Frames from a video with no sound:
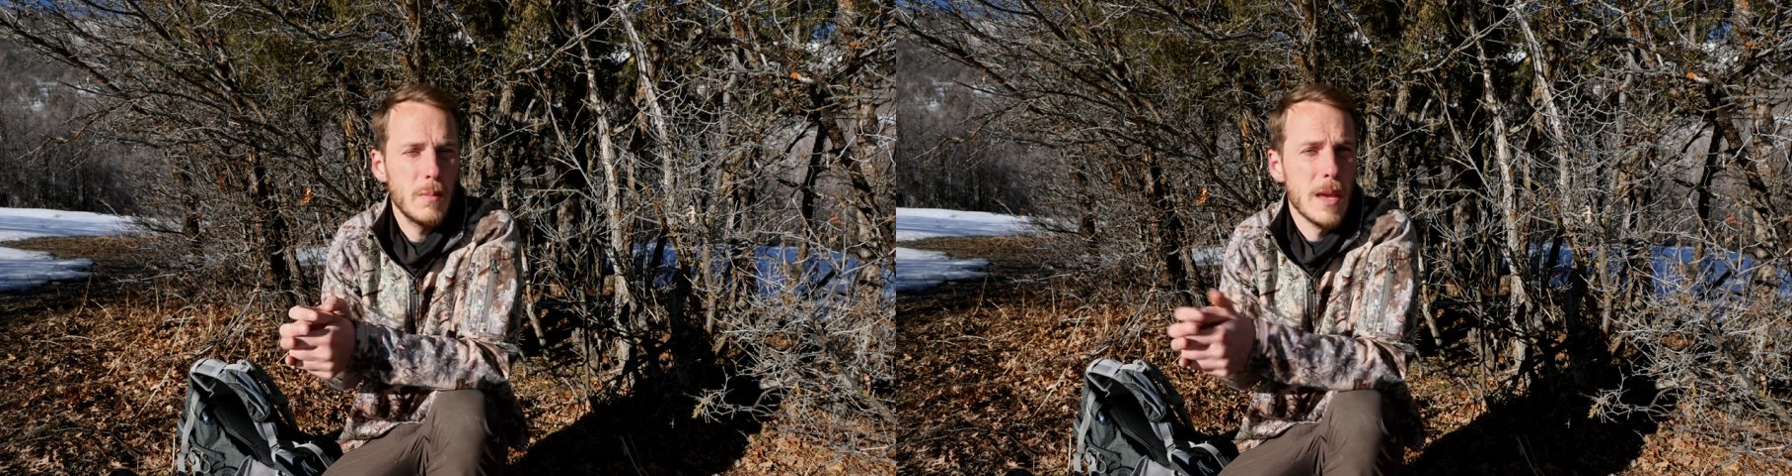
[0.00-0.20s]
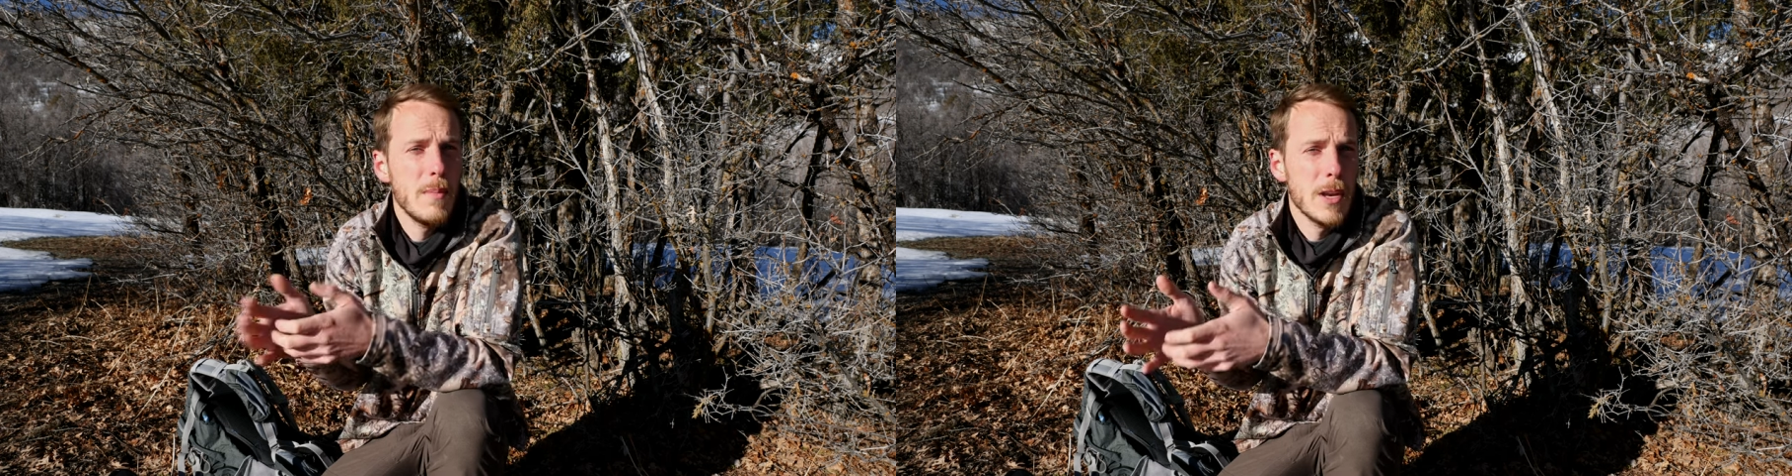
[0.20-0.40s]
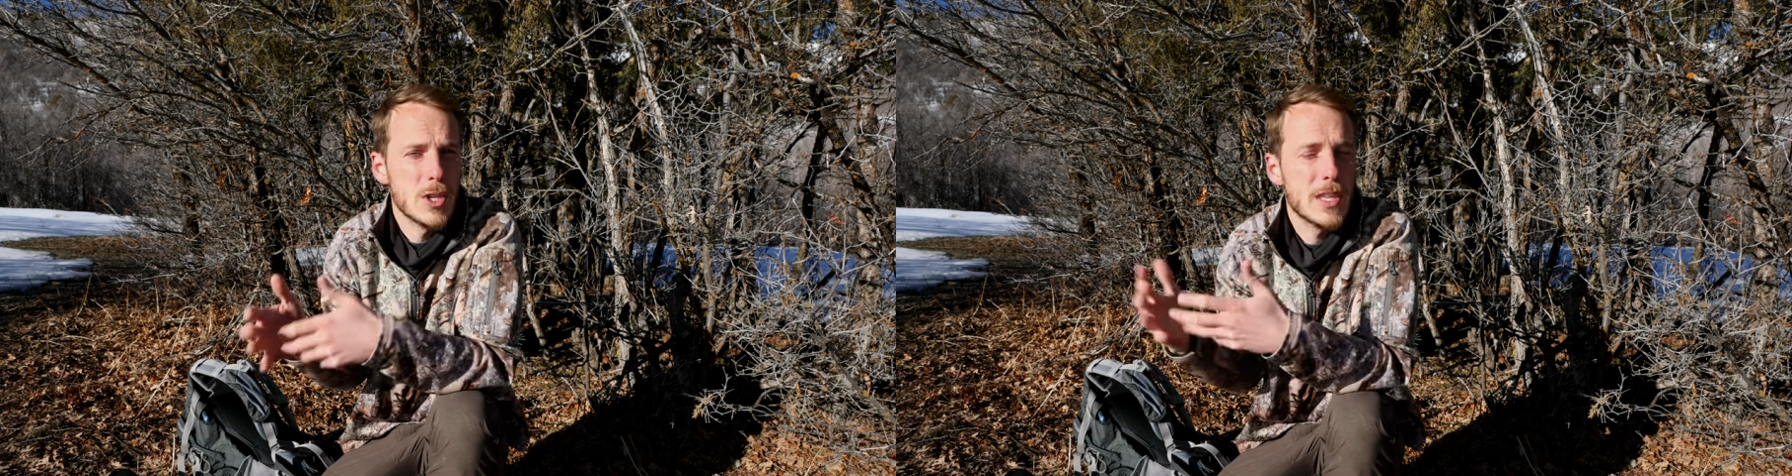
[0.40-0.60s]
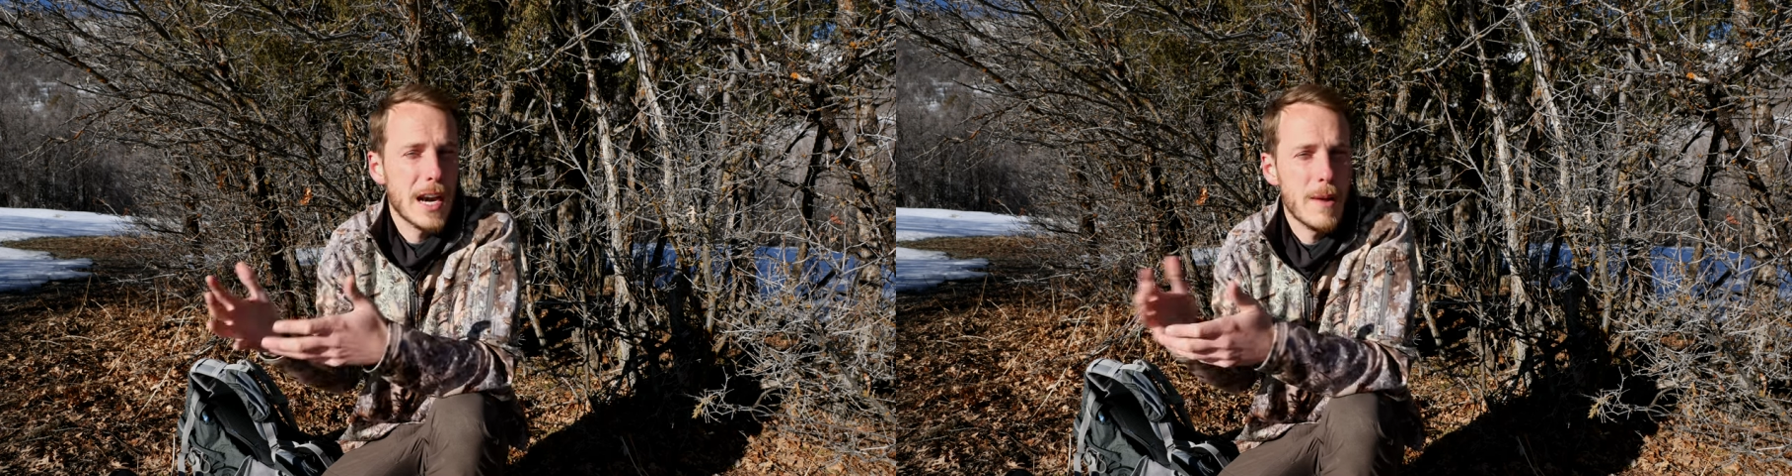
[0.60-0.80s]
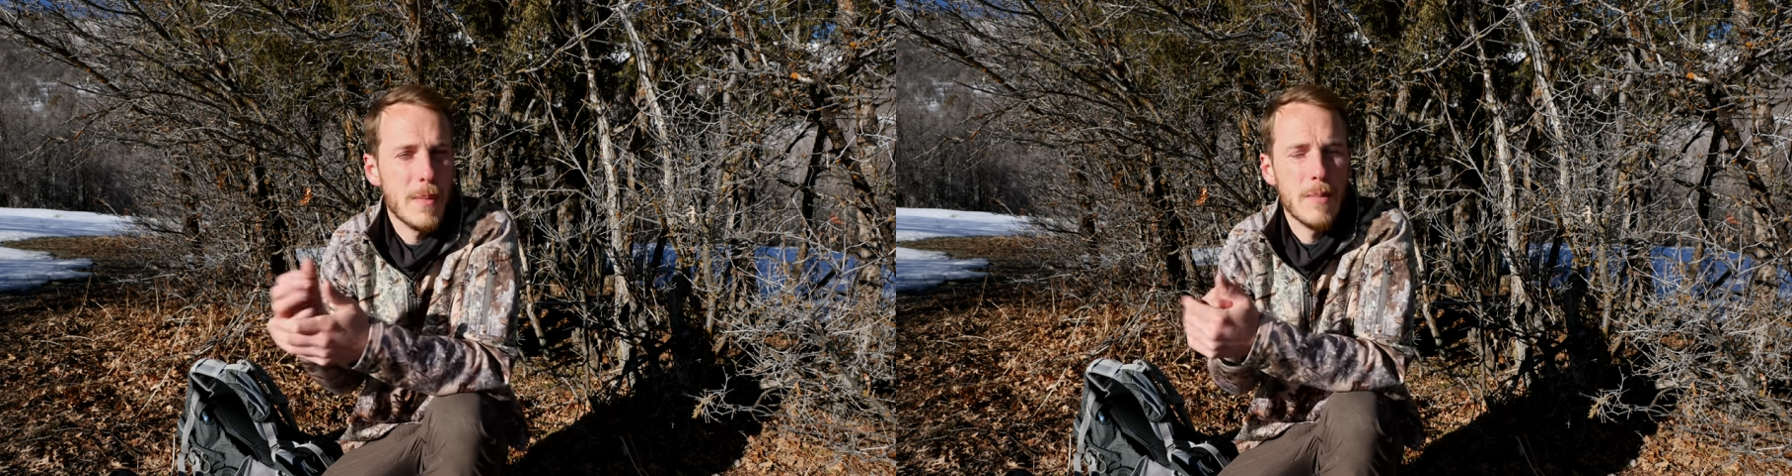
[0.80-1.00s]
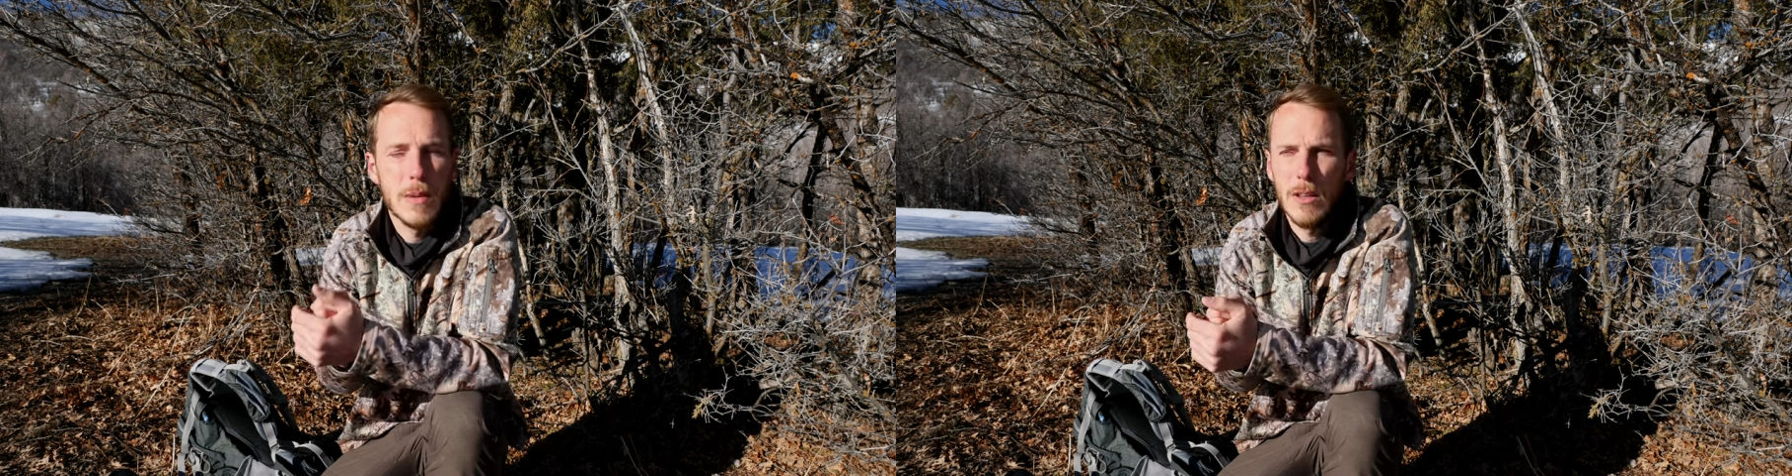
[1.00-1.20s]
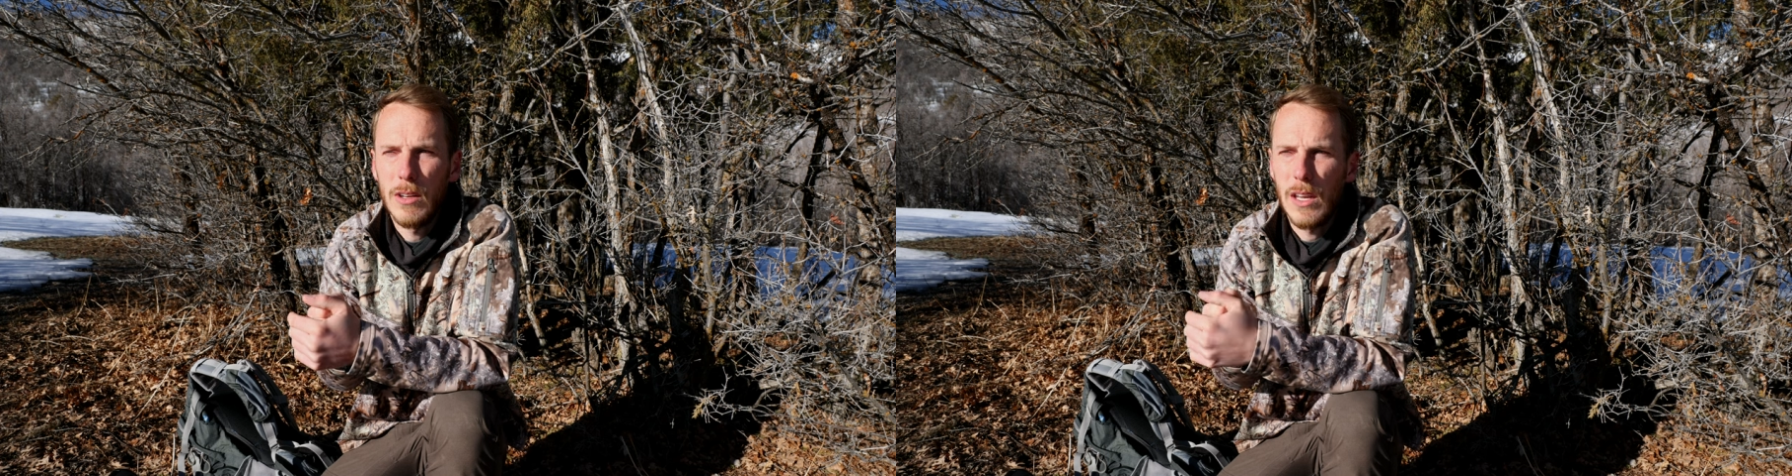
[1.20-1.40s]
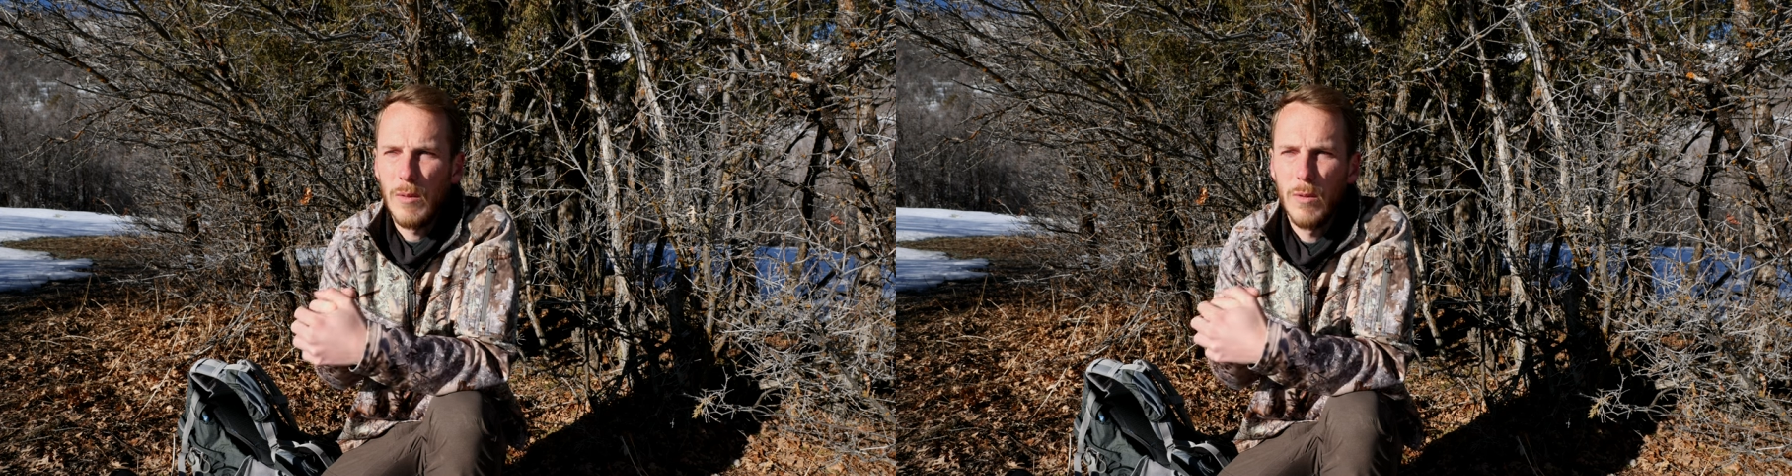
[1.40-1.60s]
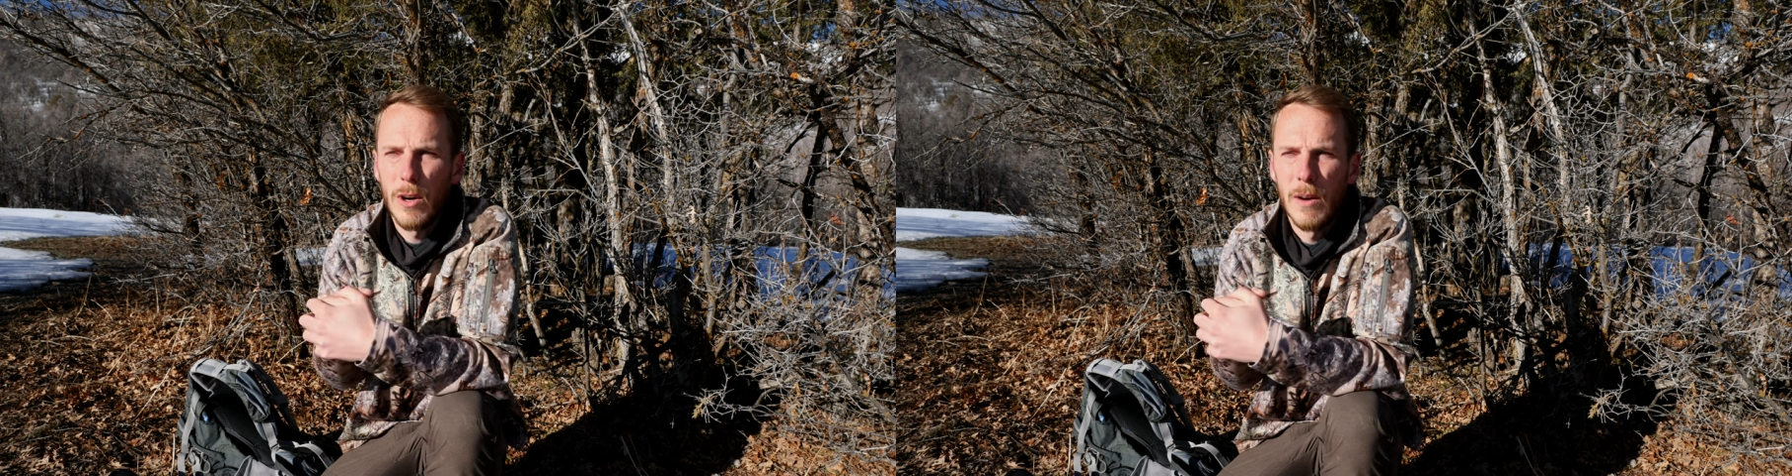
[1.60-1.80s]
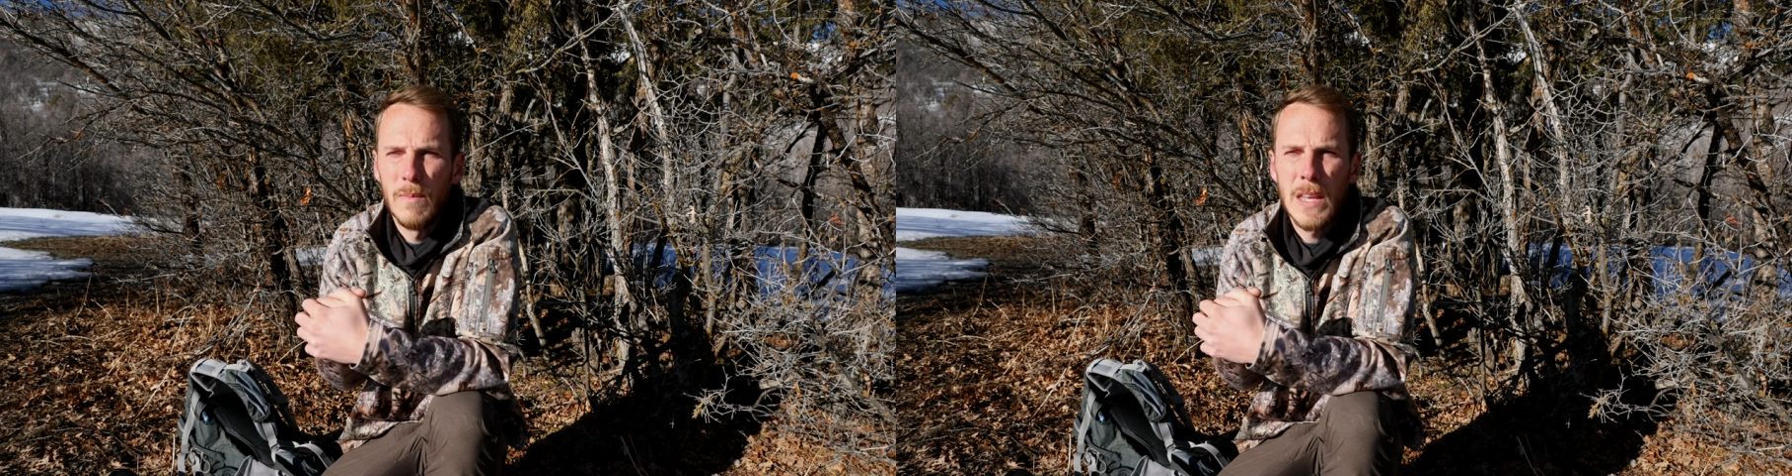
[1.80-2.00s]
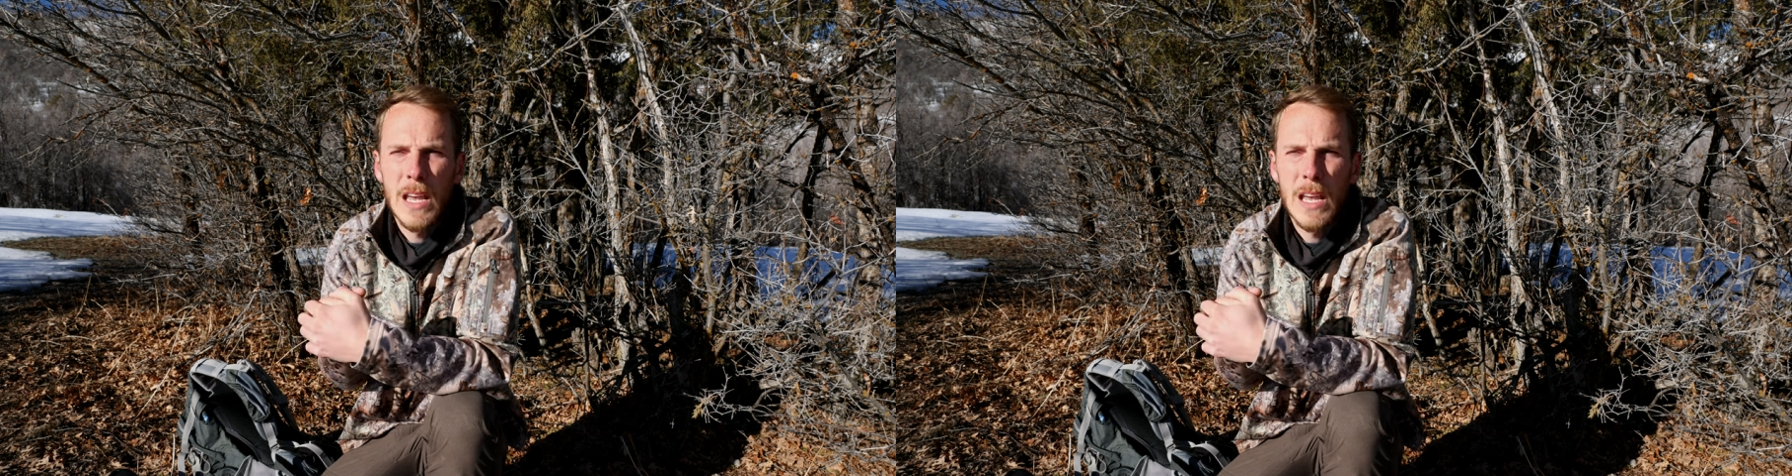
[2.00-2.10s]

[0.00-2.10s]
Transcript: image that I might be looking for.